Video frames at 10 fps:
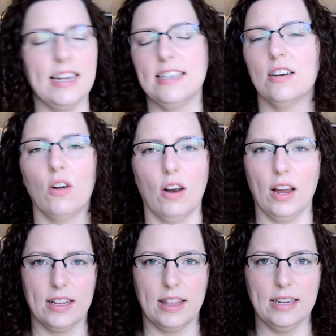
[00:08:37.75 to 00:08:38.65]
did not
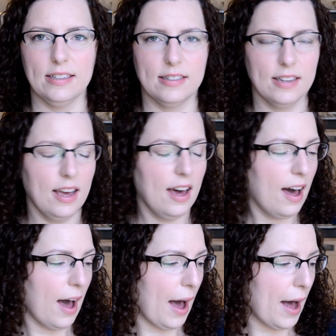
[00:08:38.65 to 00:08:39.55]
like this.
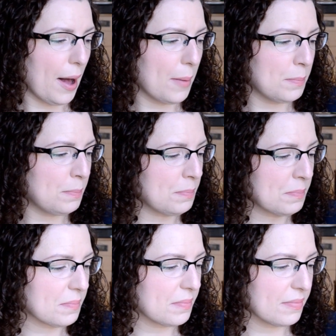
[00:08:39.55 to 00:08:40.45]

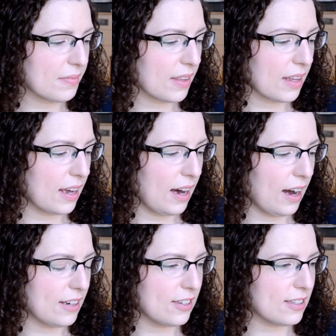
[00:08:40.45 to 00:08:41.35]

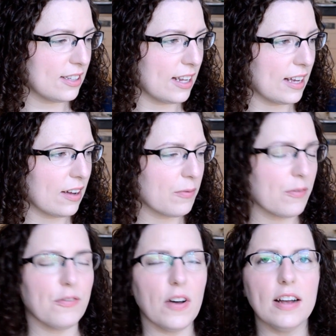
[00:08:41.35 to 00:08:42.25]
I just think,
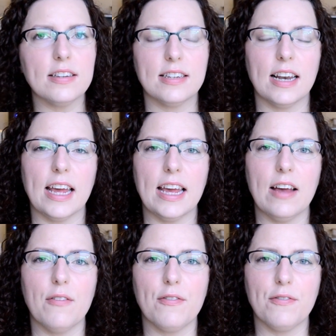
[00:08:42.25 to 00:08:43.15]
firstly,
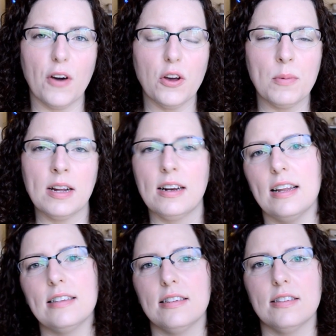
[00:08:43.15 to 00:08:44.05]
foaming
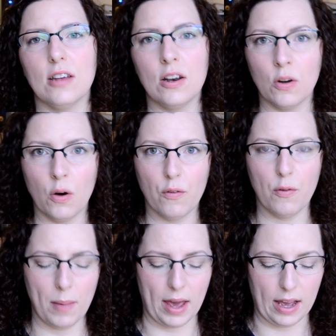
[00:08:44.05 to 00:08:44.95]
cleansers are not
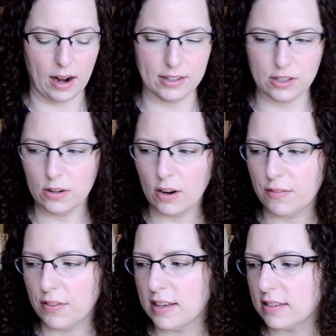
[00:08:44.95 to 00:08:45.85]
for me. I don't know
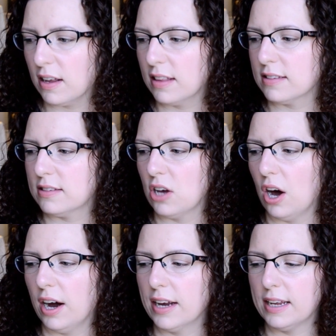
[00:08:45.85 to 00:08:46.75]
if there's like the
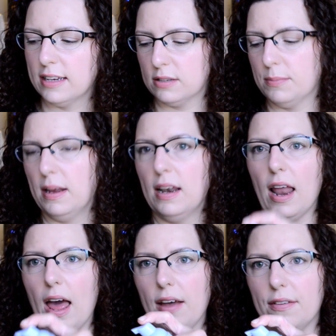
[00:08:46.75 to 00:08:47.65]
tiniest bit
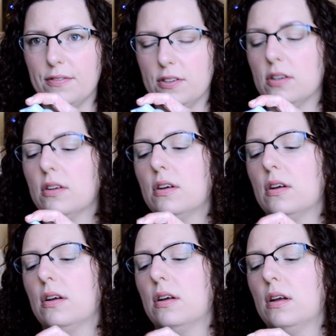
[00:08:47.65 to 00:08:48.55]
left.
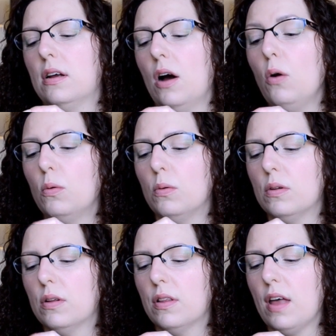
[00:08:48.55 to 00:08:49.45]
Oh,
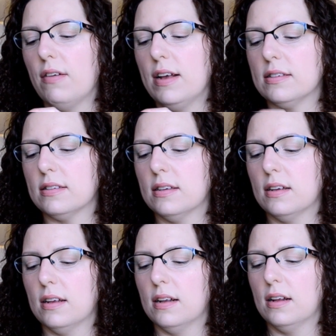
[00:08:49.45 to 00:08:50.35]
there is.
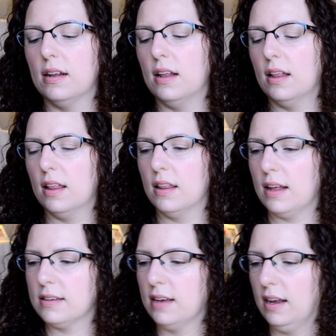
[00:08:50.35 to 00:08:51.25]

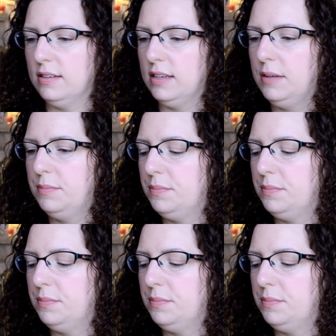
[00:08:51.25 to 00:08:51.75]
That's handy.